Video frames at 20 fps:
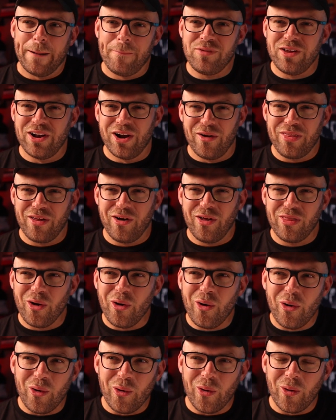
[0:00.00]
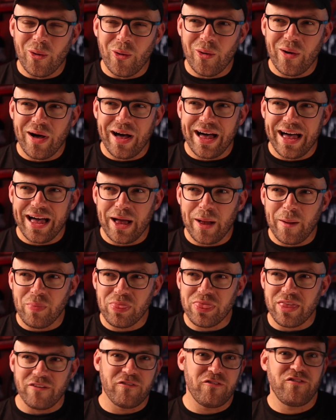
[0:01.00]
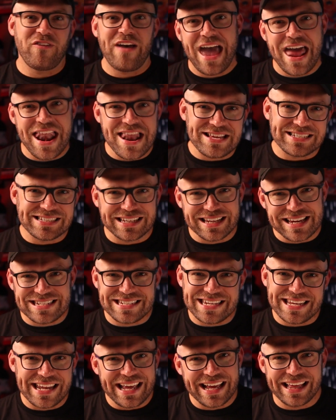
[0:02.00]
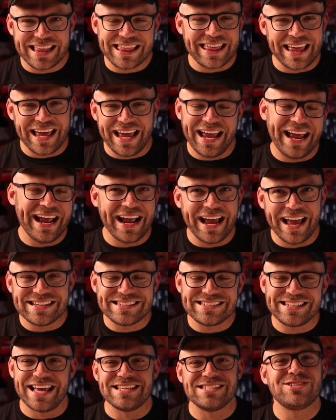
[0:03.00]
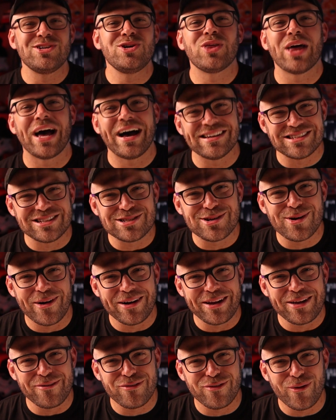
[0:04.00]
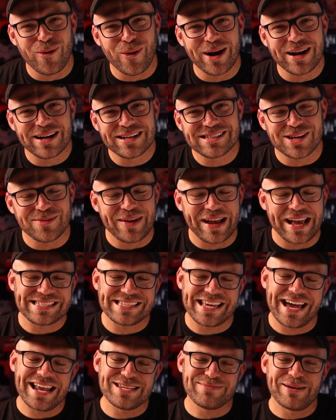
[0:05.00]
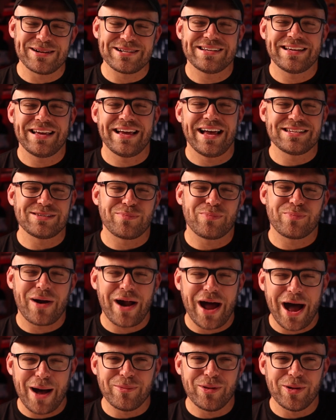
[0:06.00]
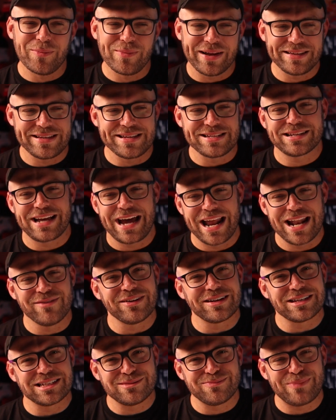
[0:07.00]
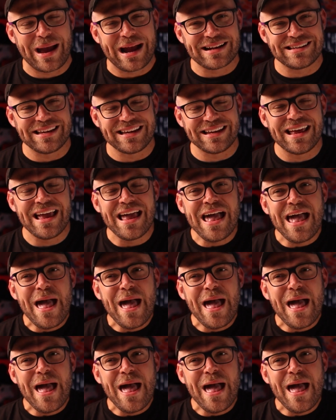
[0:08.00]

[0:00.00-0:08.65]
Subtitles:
You know, the whole the Fed is listening thing. It's 2024, so I mean it's not as much as a problem because it's kind of expected.